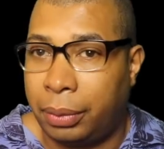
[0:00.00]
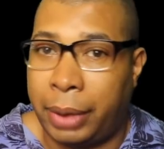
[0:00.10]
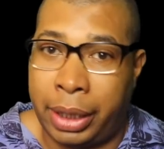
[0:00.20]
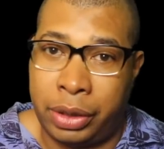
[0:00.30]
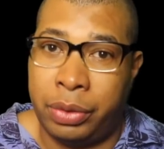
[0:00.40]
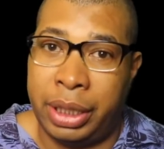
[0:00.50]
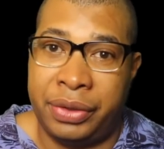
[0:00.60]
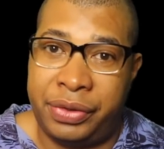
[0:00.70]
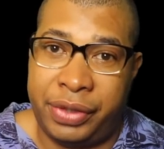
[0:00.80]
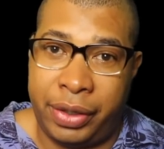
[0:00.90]
And you
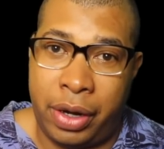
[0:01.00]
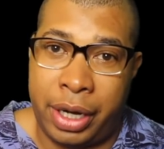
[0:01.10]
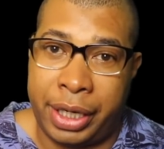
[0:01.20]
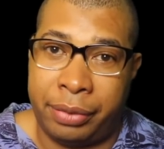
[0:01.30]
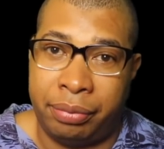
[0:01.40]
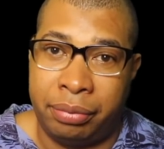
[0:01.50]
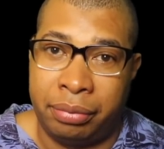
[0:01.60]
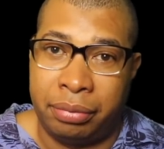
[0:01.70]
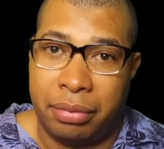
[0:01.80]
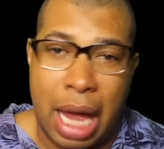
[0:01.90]
didn't sit on it.
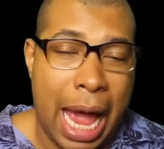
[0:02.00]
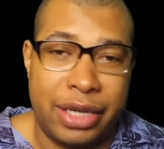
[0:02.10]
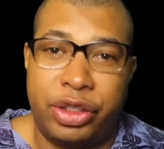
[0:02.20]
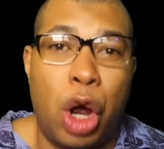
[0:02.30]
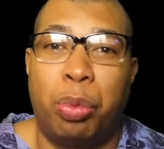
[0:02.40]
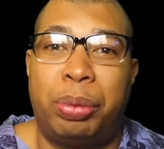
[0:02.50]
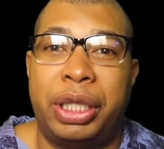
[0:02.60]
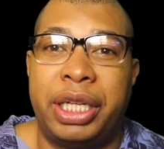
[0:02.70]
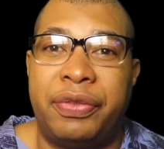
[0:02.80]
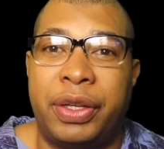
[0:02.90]
I don't
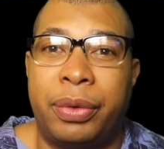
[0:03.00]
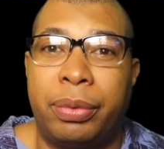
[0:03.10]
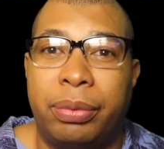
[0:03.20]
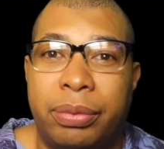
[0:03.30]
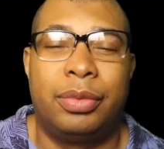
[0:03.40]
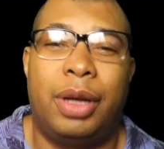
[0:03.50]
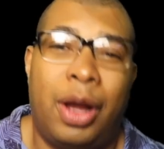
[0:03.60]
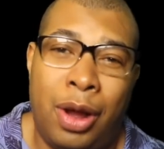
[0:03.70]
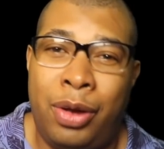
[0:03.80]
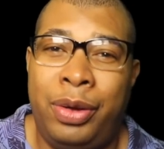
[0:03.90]
believe you.
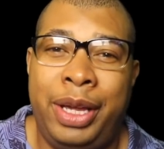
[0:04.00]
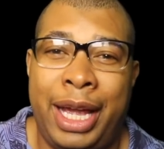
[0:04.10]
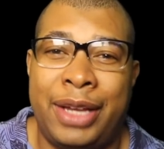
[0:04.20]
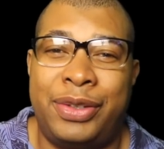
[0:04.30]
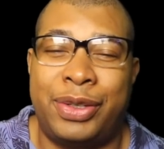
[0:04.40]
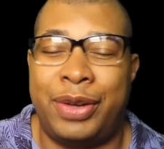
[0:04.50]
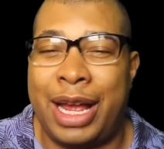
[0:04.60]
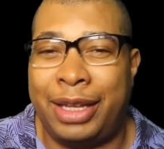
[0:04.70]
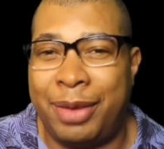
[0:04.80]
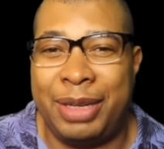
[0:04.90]
Okay, so
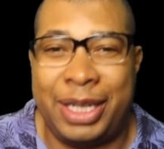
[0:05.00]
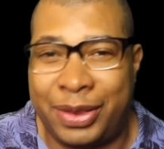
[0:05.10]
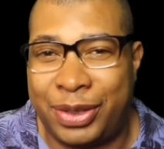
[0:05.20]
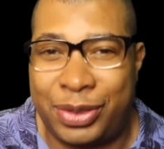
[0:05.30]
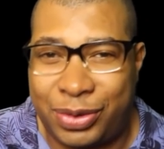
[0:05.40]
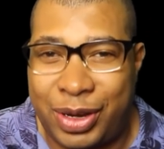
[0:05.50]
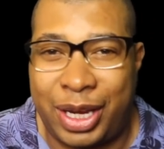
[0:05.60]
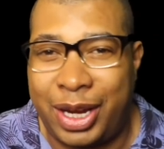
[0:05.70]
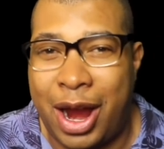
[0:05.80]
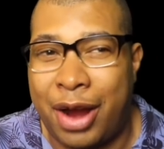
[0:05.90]
now let me get this
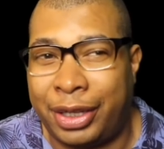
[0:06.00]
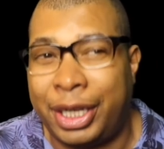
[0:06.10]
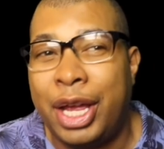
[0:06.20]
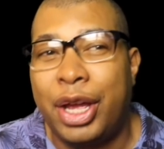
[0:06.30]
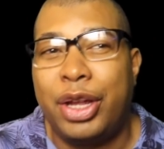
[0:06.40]
straight, Carly.